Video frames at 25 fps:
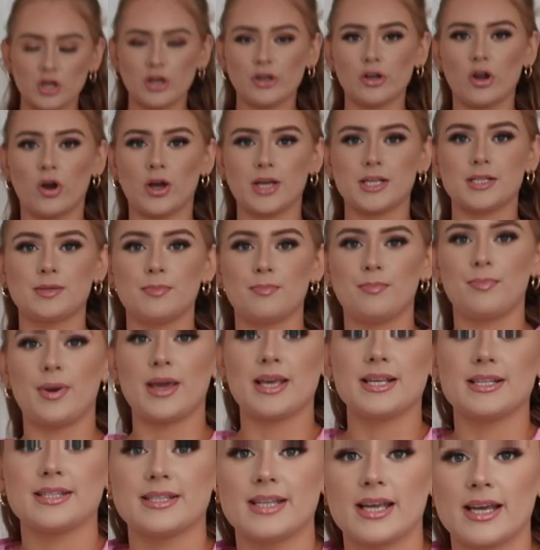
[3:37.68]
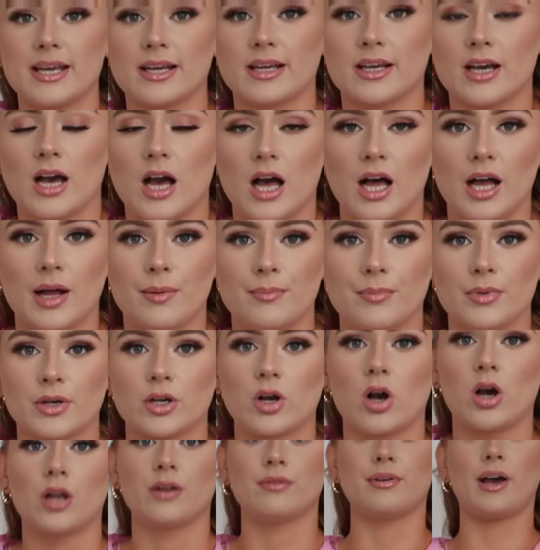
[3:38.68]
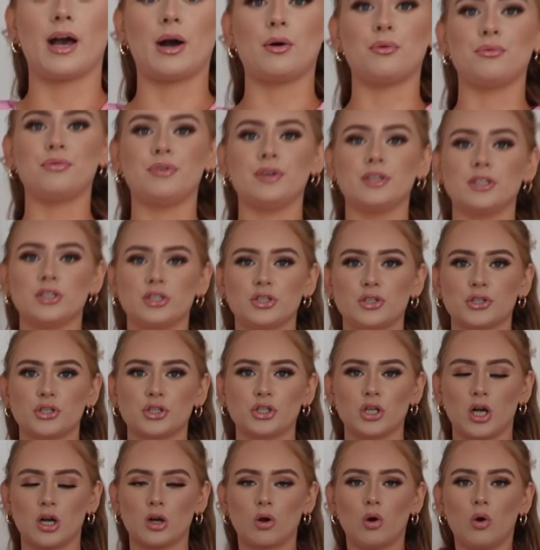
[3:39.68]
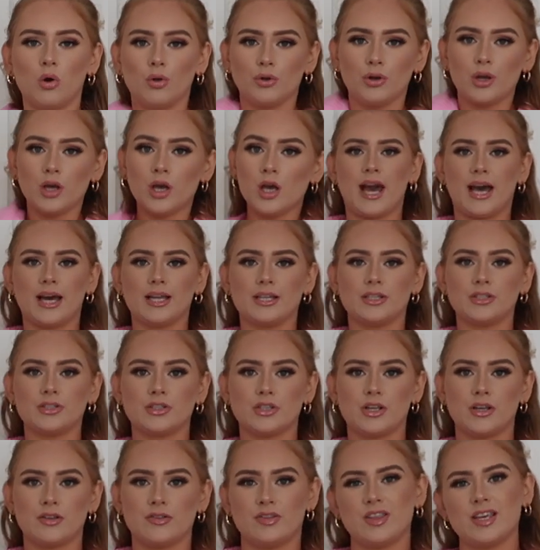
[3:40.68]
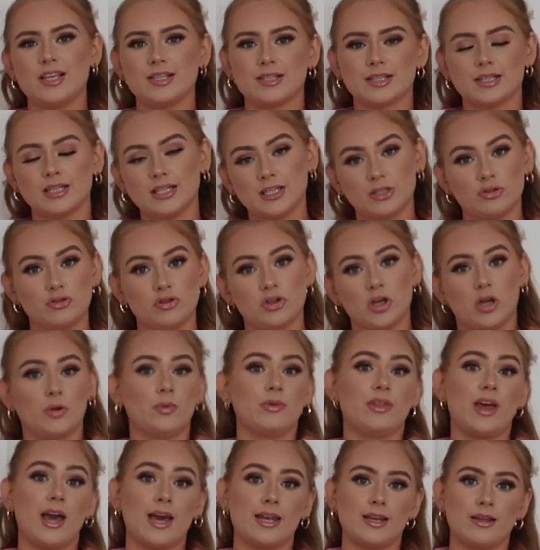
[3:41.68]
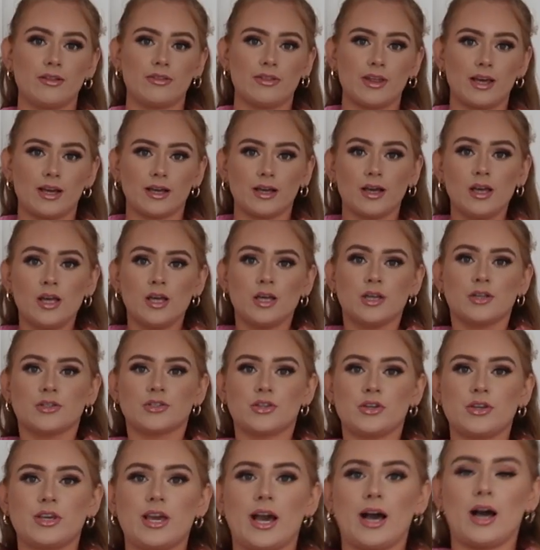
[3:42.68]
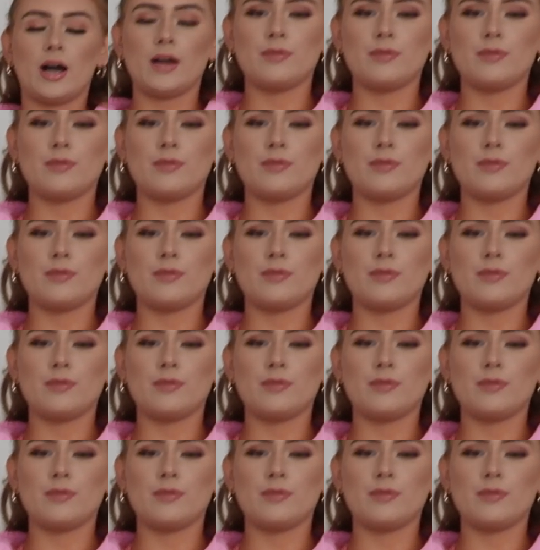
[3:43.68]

a nice basic um kind of outfit to just chuck on, and these can literally go with anything. So yeah,